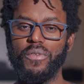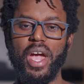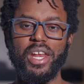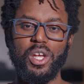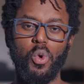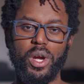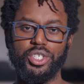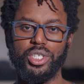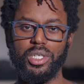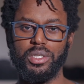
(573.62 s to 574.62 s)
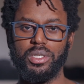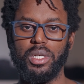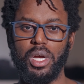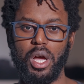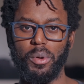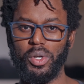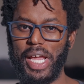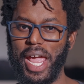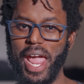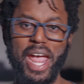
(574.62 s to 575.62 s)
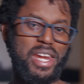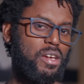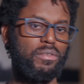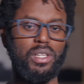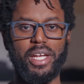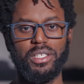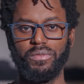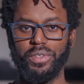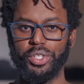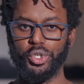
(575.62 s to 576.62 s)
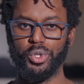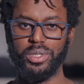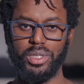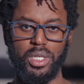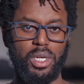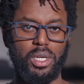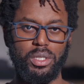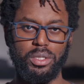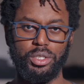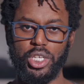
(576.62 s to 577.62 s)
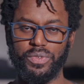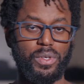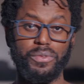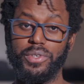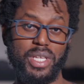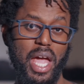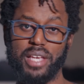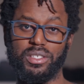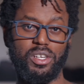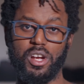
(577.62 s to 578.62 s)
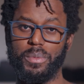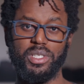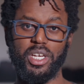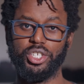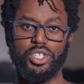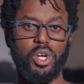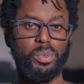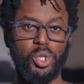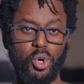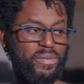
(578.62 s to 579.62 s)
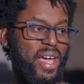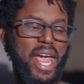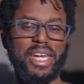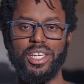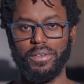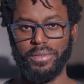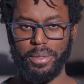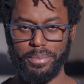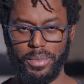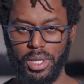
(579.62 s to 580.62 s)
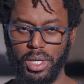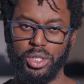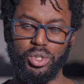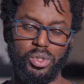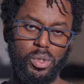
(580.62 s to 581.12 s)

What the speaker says: And if you have any questions about any of the lighting videos, just feel free to ask in the comment section down below of any of them.